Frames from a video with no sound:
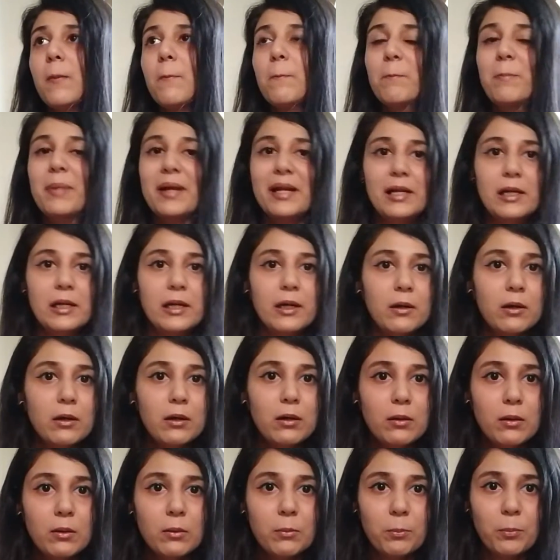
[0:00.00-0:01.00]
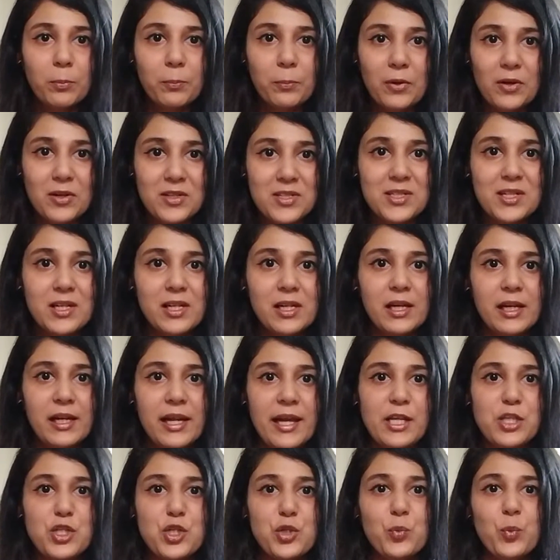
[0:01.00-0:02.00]
build a personal
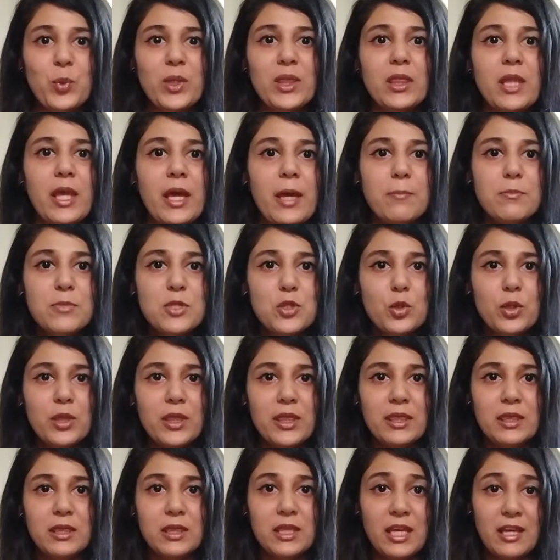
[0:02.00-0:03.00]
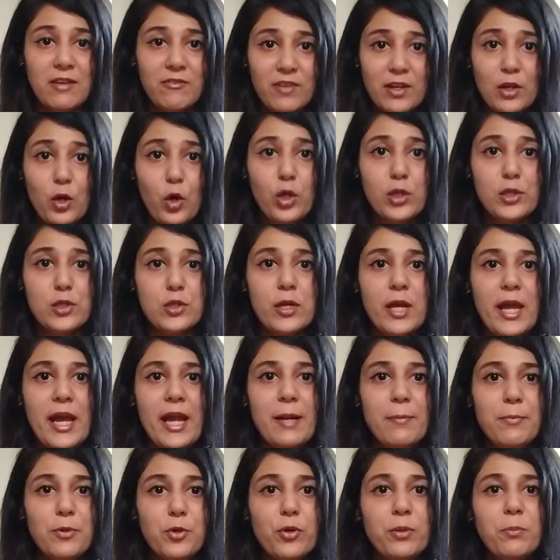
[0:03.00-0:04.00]
connection with them, so they will also
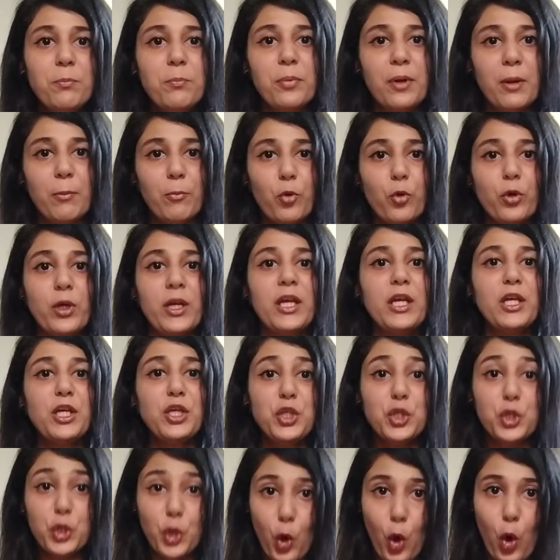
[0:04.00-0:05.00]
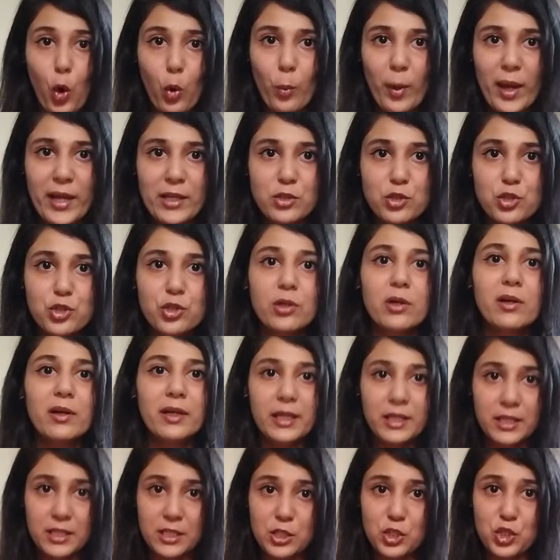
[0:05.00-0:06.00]
help you in promoting your venture
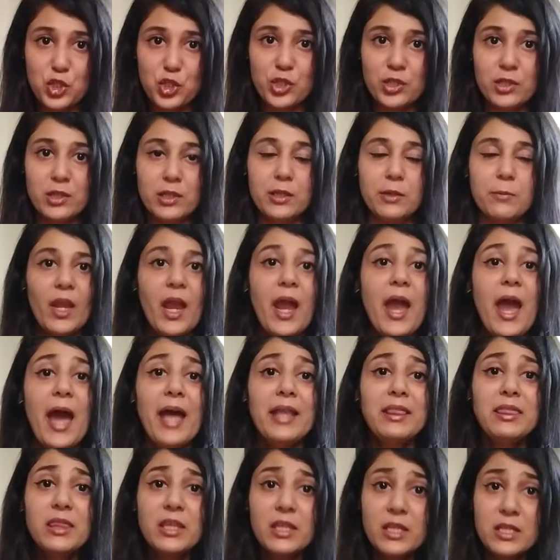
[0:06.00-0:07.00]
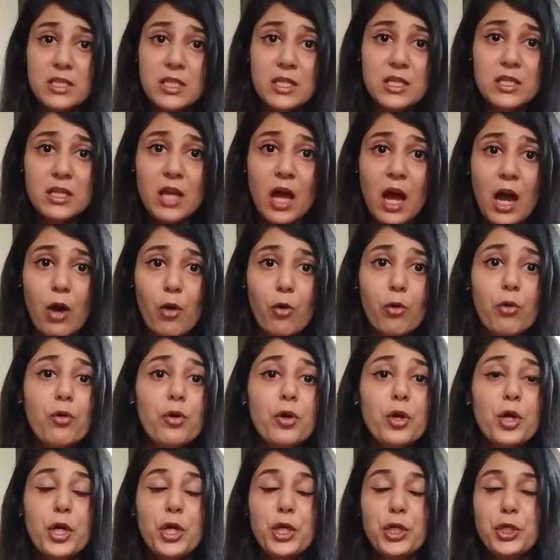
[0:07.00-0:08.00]
initially. And this is how
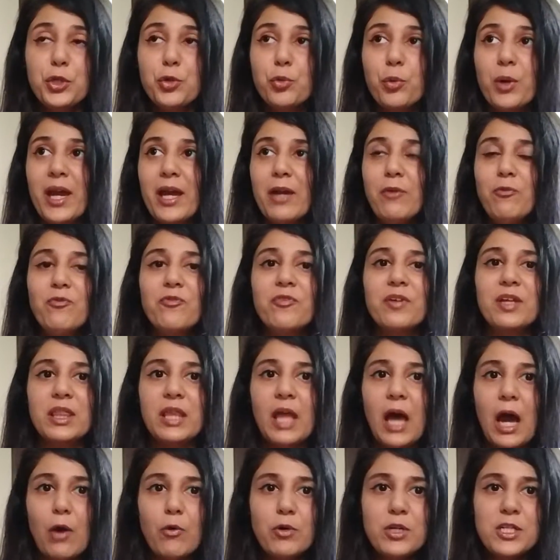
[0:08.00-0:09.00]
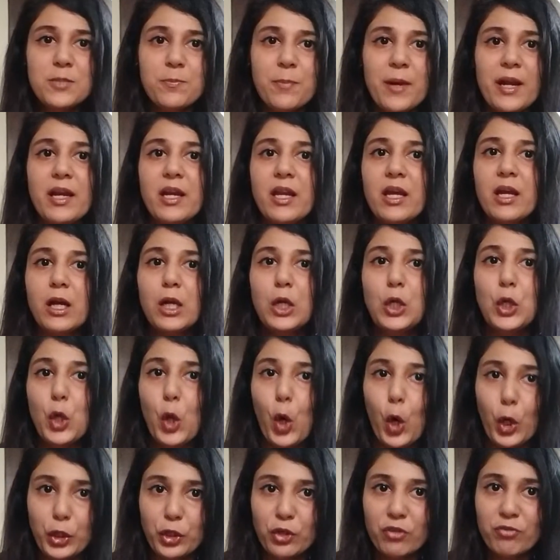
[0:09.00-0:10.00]
you can, without spending a
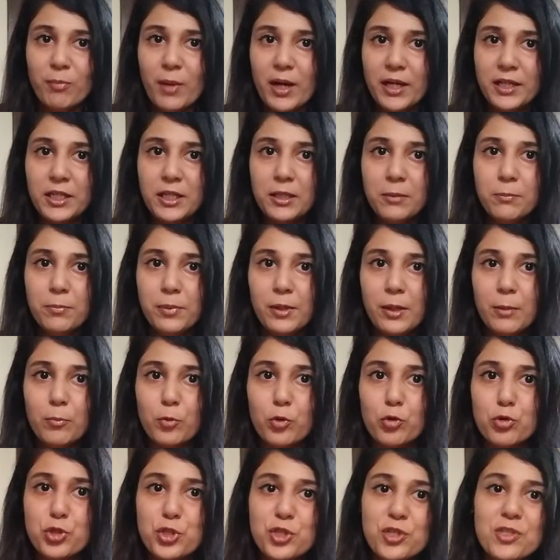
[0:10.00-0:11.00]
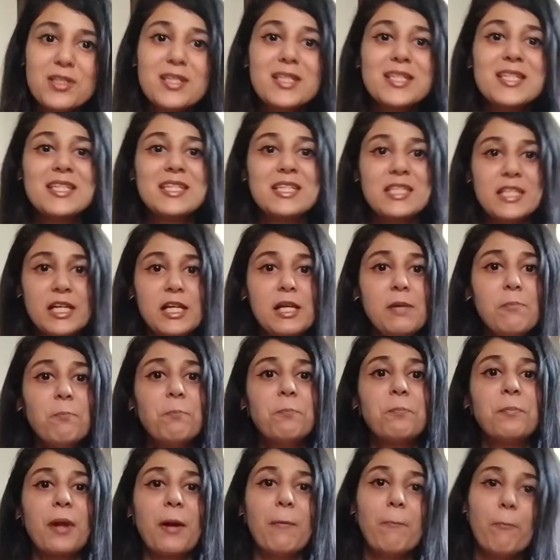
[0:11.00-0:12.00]
lot of money in promotion, still
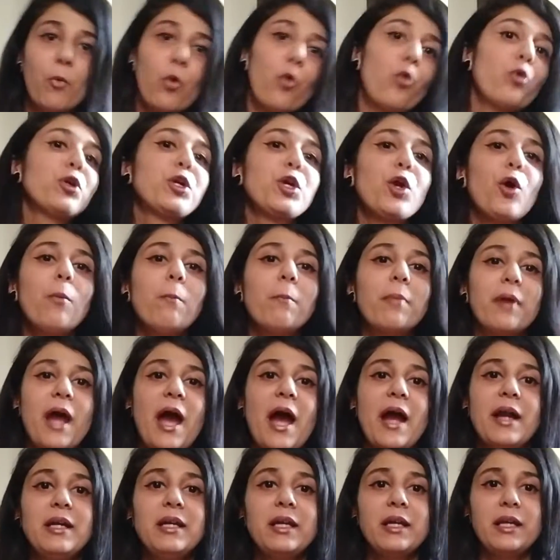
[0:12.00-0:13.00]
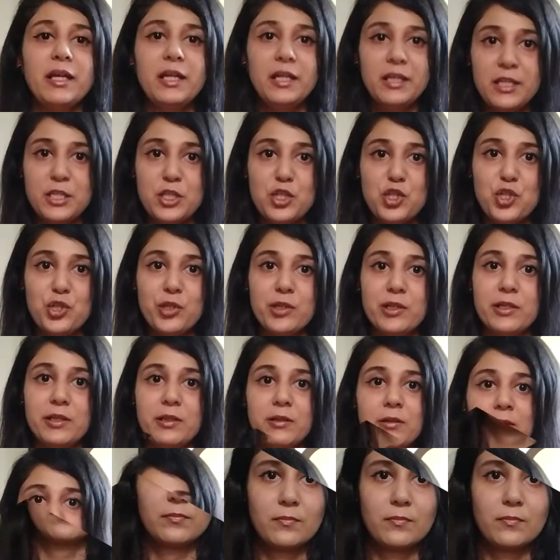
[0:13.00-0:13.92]
promote your brand initially.